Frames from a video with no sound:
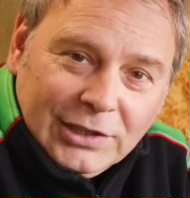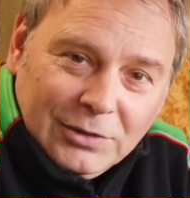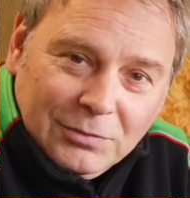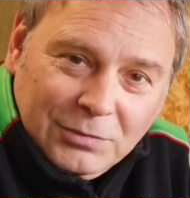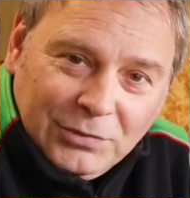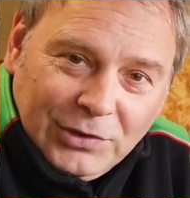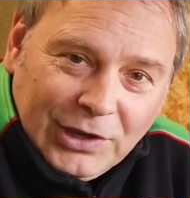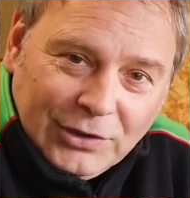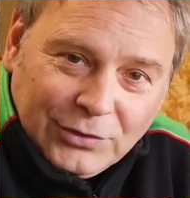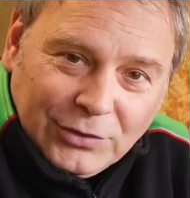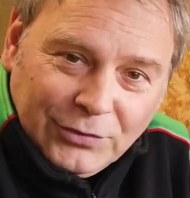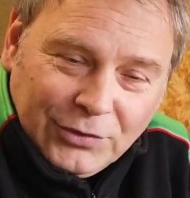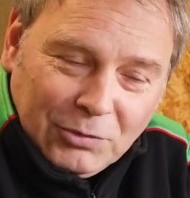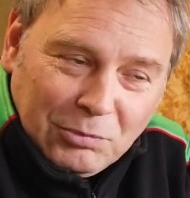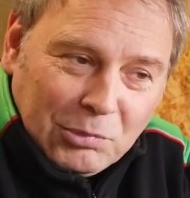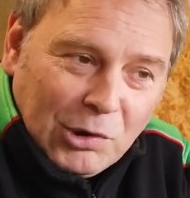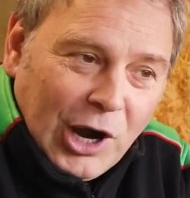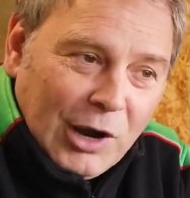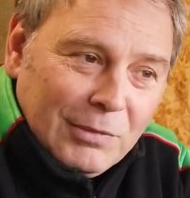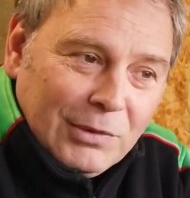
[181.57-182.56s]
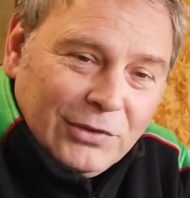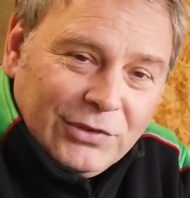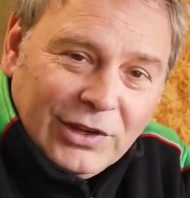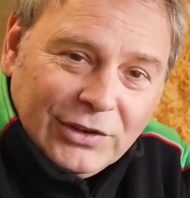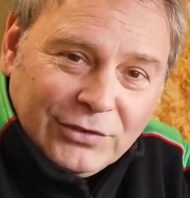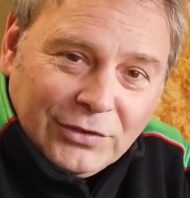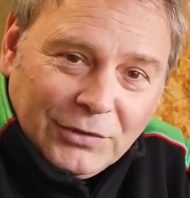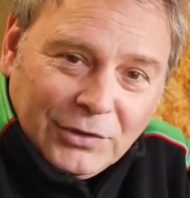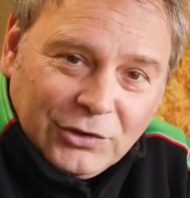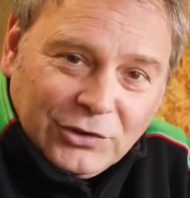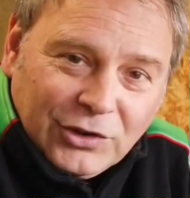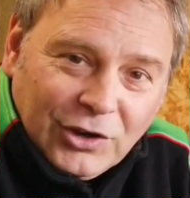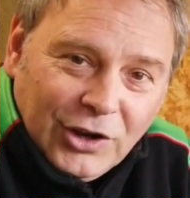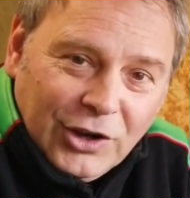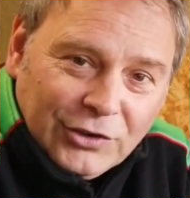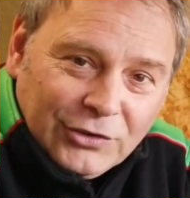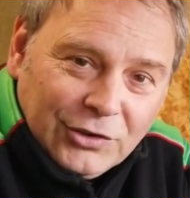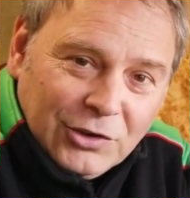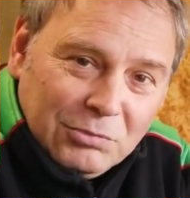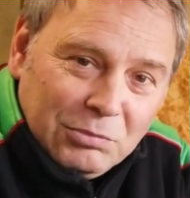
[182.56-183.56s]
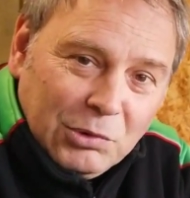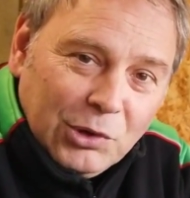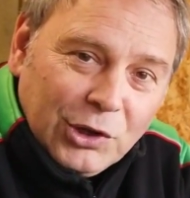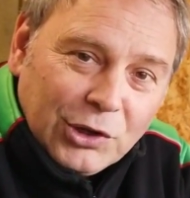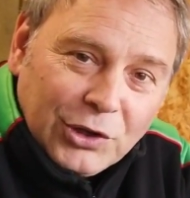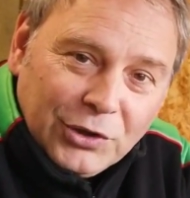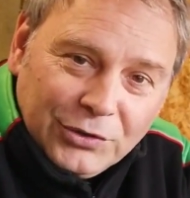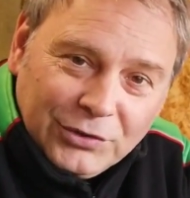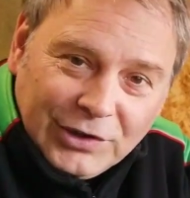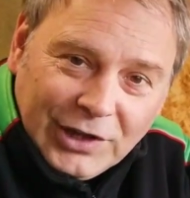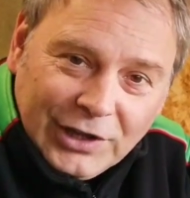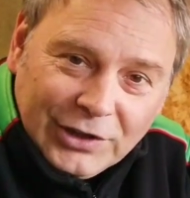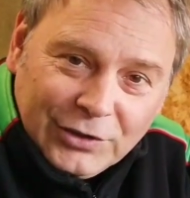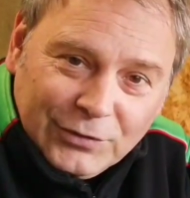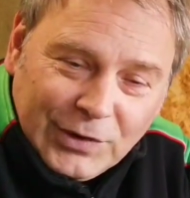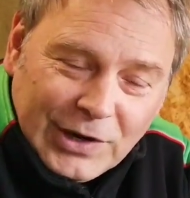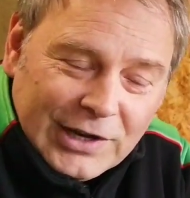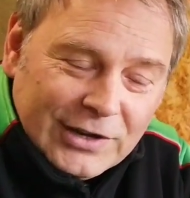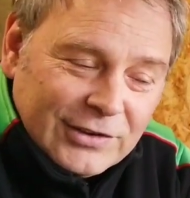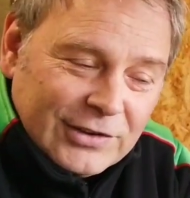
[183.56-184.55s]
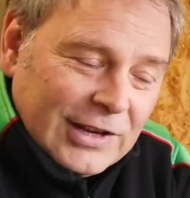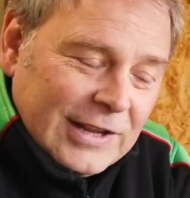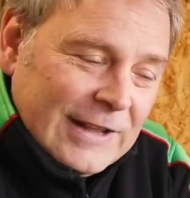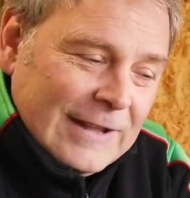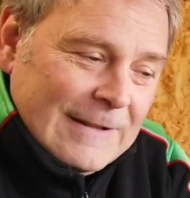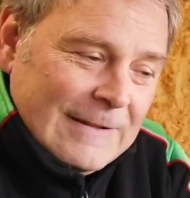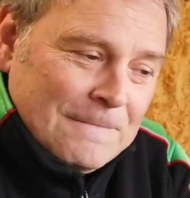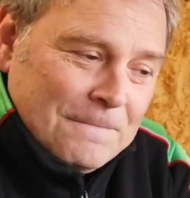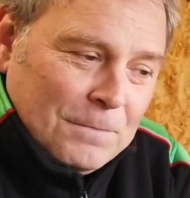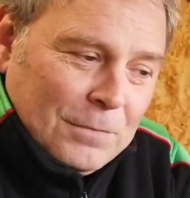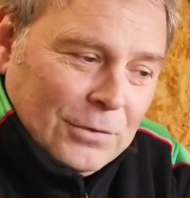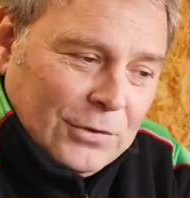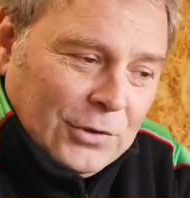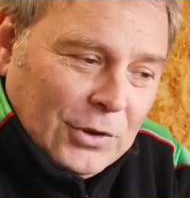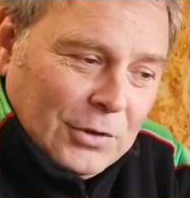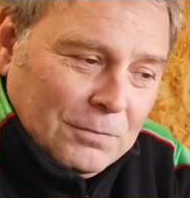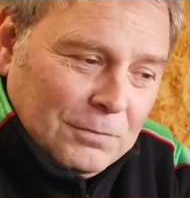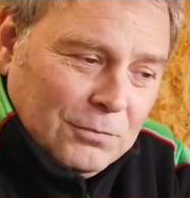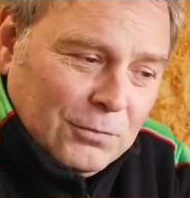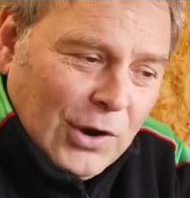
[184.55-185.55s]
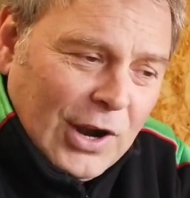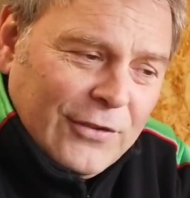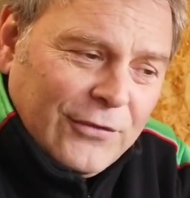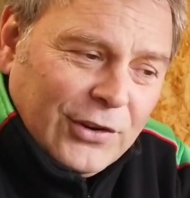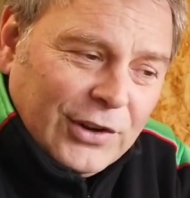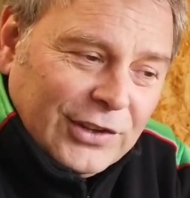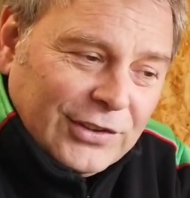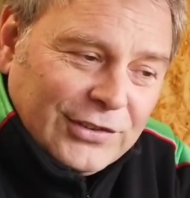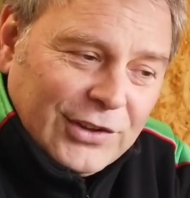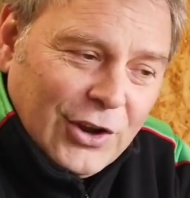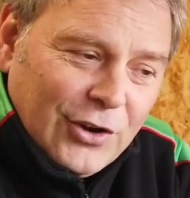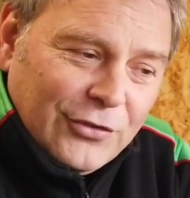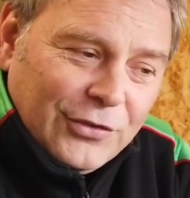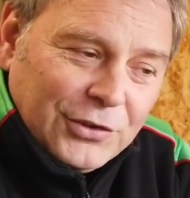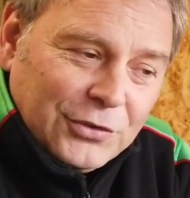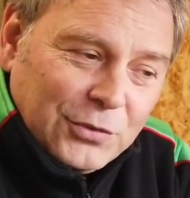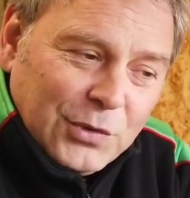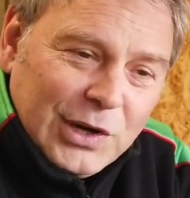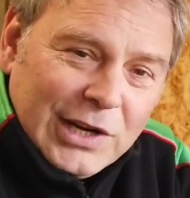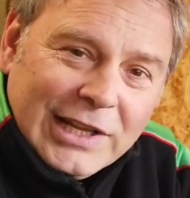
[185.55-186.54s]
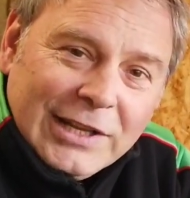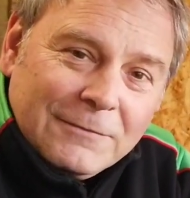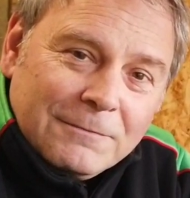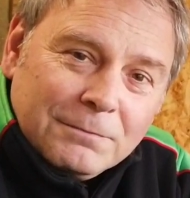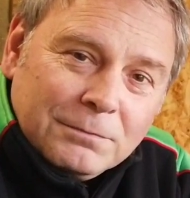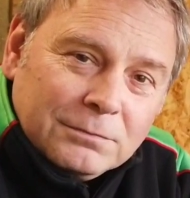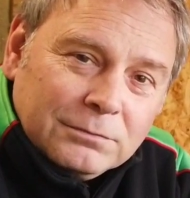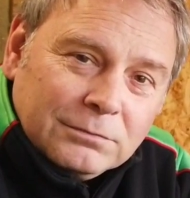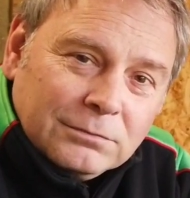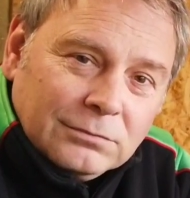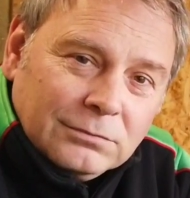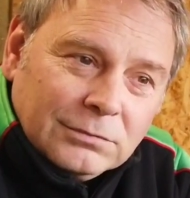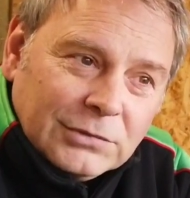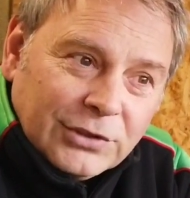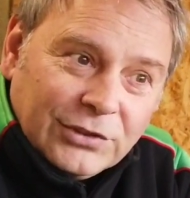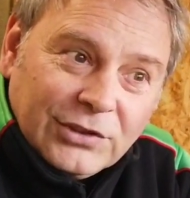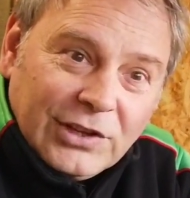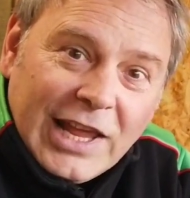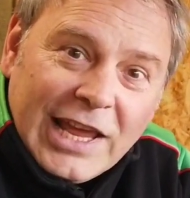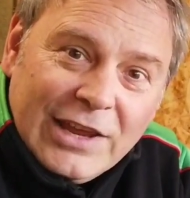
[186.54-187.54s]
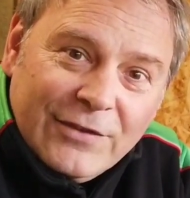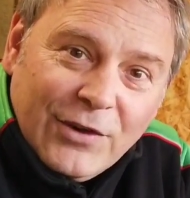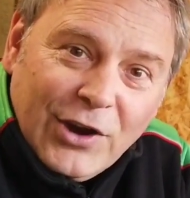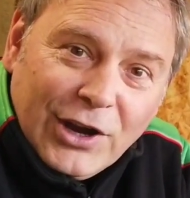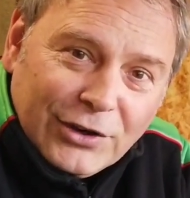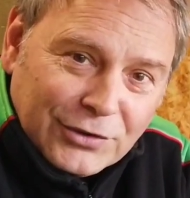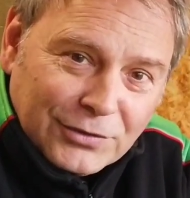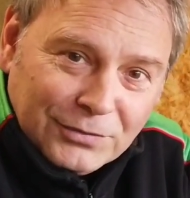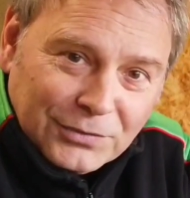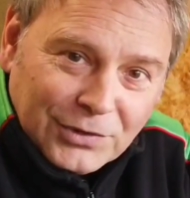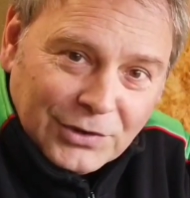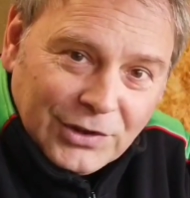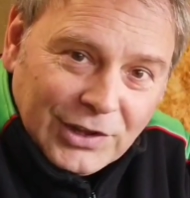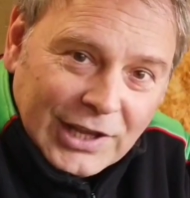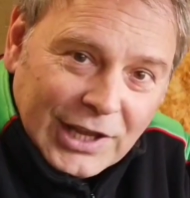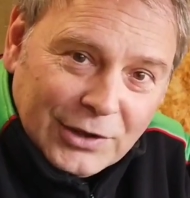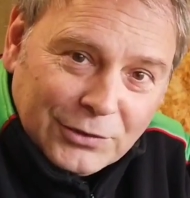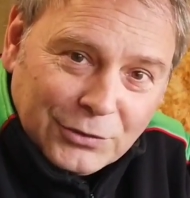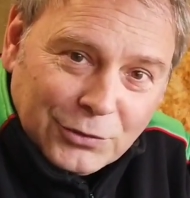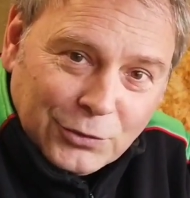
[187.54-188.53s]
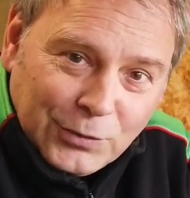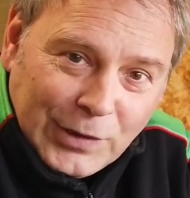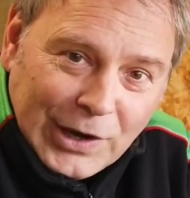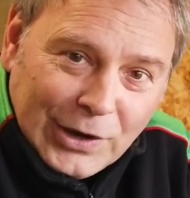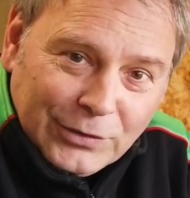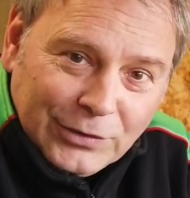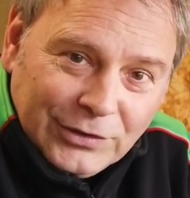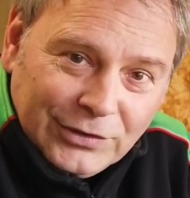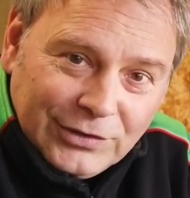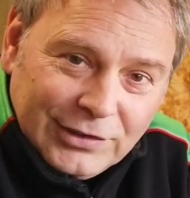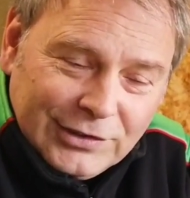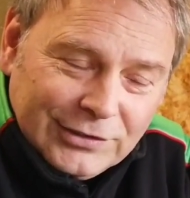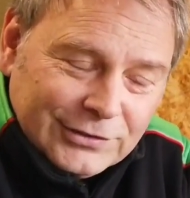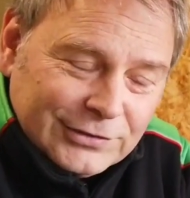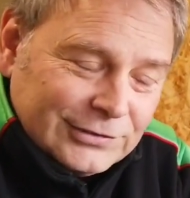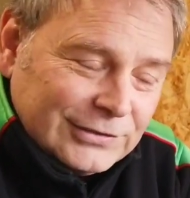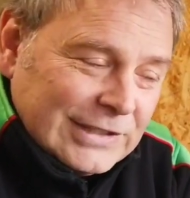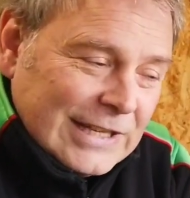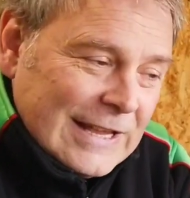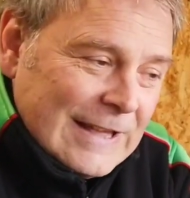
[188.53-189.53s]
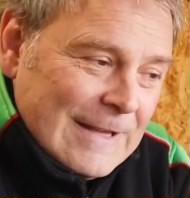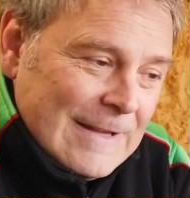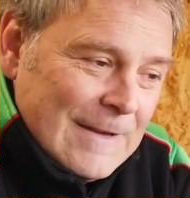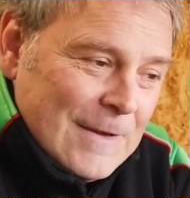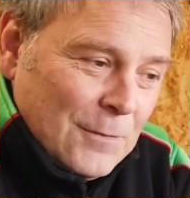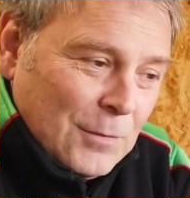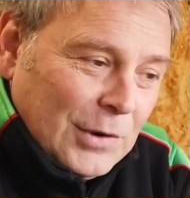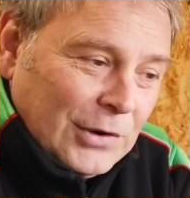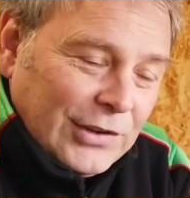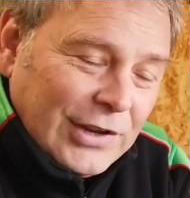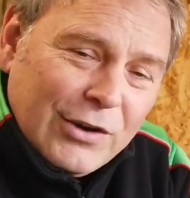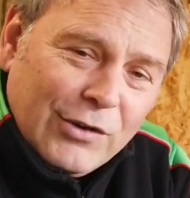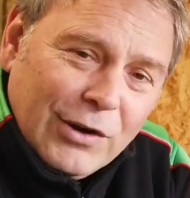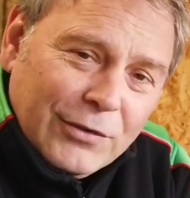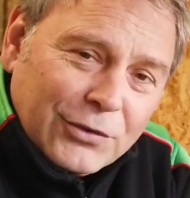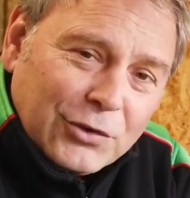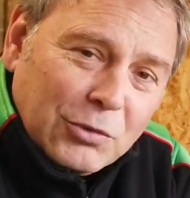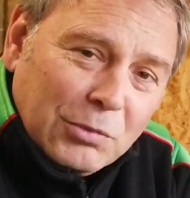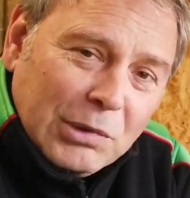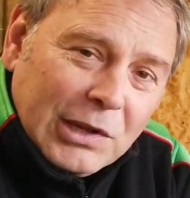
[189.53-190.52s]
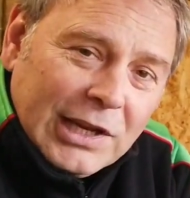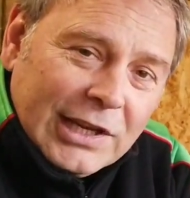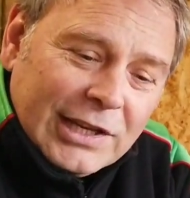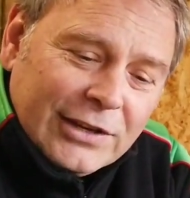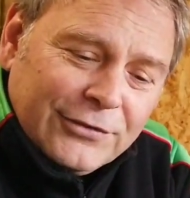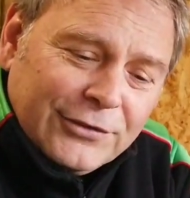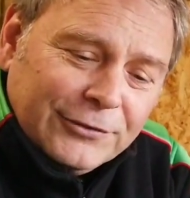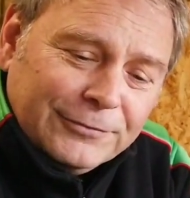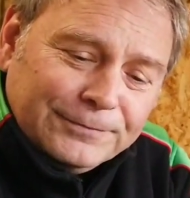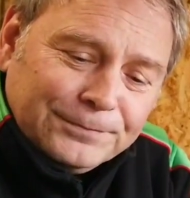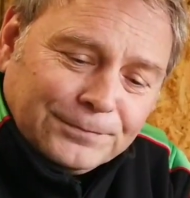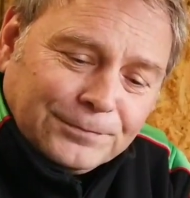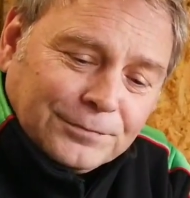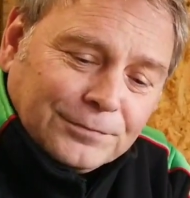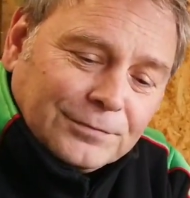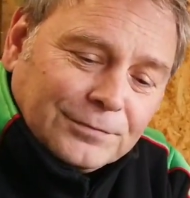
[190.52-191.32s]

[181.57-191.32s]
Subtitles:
and that sets off the primer, sets off the charge, and the bullet goes down the range. So the rifle itself is really the slave item to the actual round itself. Whereas air rifles are completely different.